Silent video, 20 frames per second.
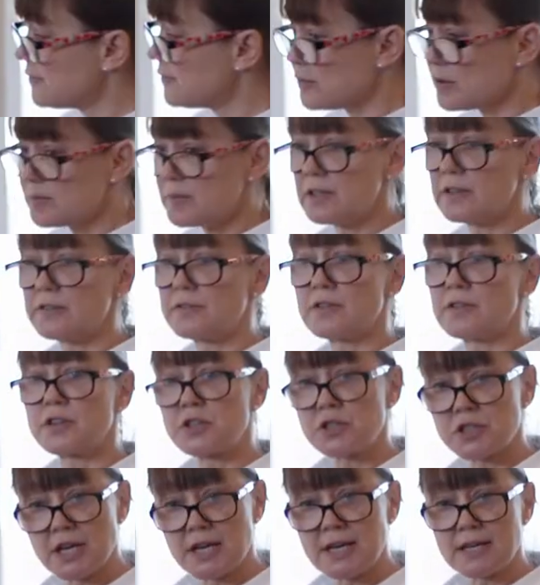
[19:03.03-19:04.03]
formula for the
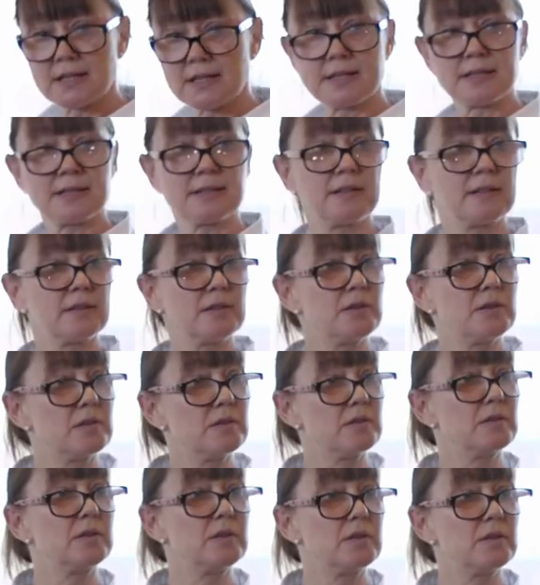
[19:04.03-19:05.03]
shakes and the,
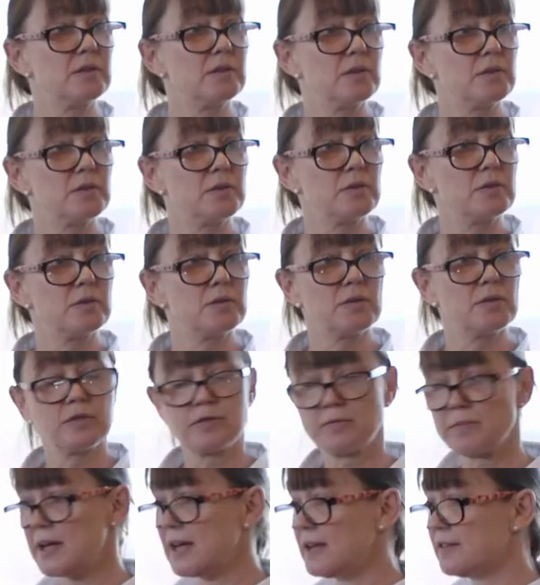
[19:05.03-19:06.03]
you know,
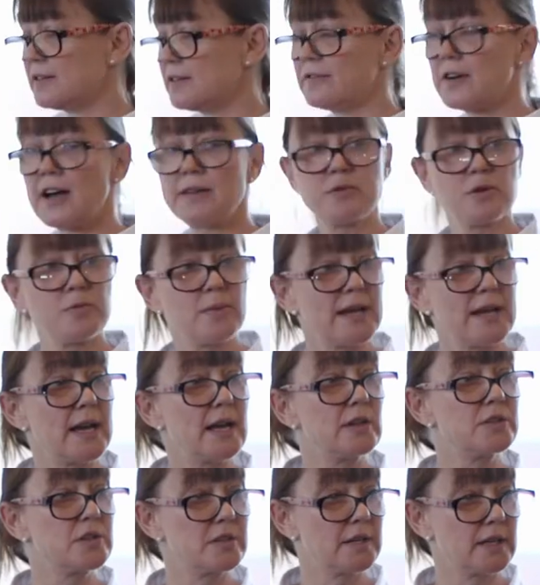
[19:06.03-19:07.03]
nerve pain, the
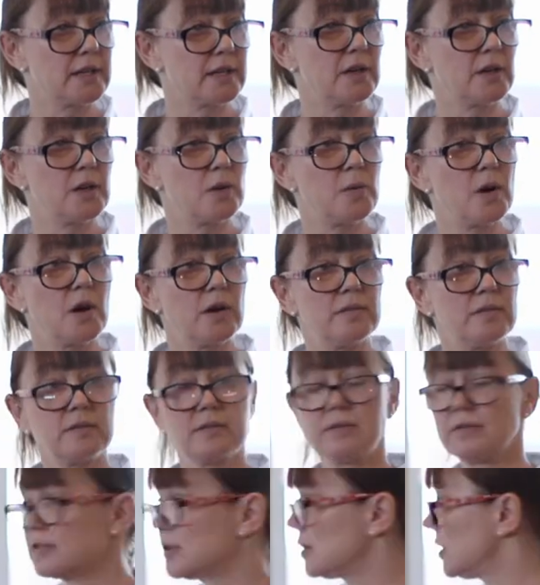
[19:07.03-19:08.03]
fibromyalgia that can go
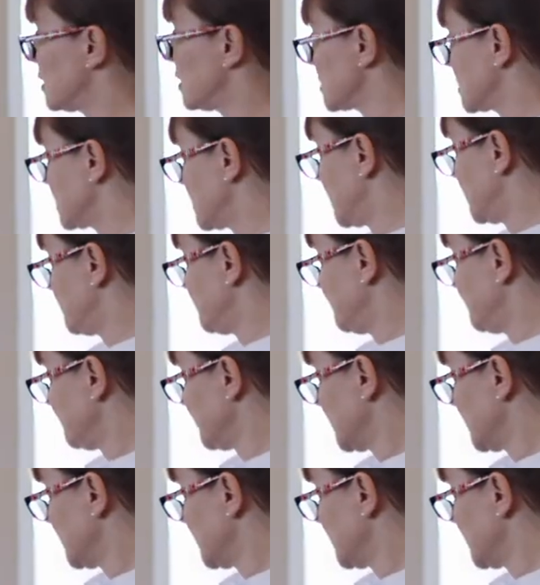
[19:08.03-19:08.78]
on for a long time.